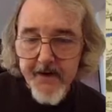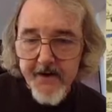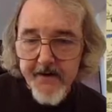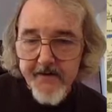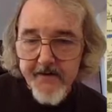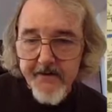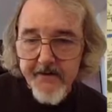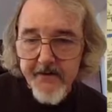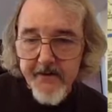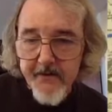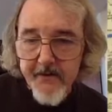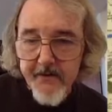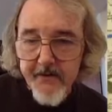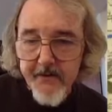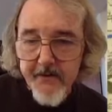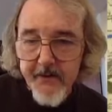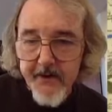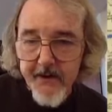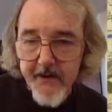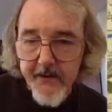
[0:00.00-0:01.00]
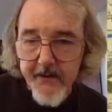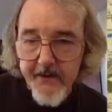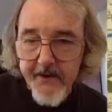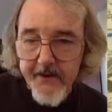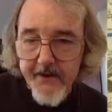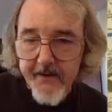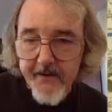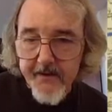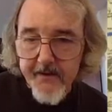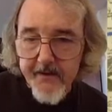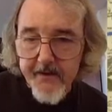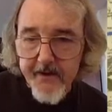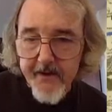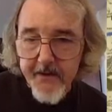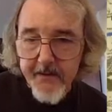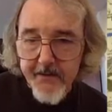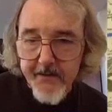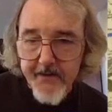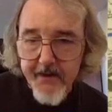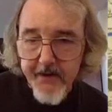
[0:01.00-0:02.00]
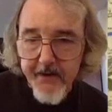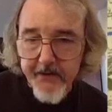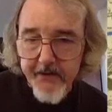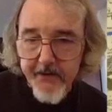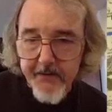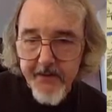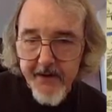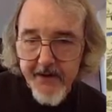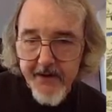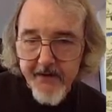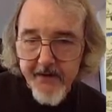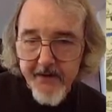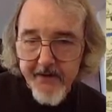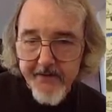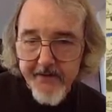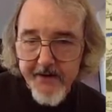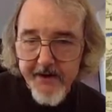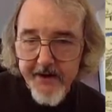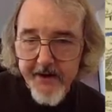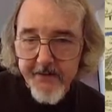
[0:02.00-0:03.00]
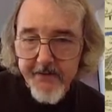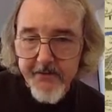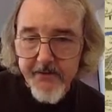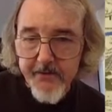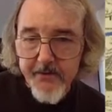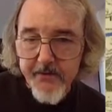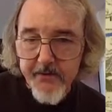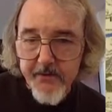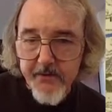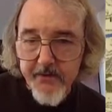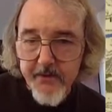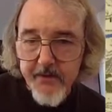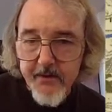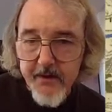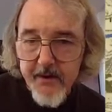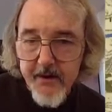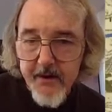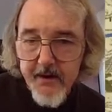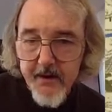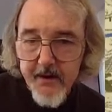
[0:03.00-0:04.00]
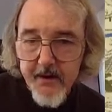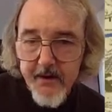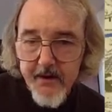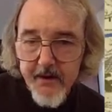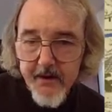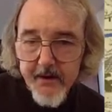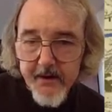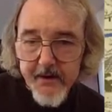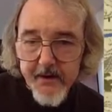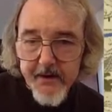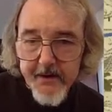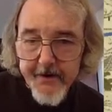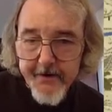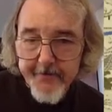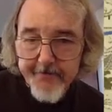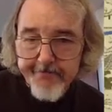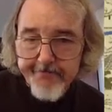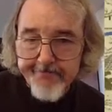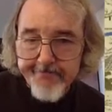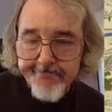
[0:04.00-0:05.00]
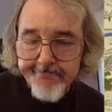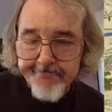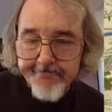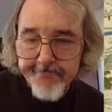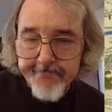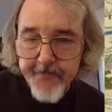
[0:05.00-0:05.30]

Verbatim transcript: Okay, so yeah, we'll need a, a couple of hours of Minecraft time to um,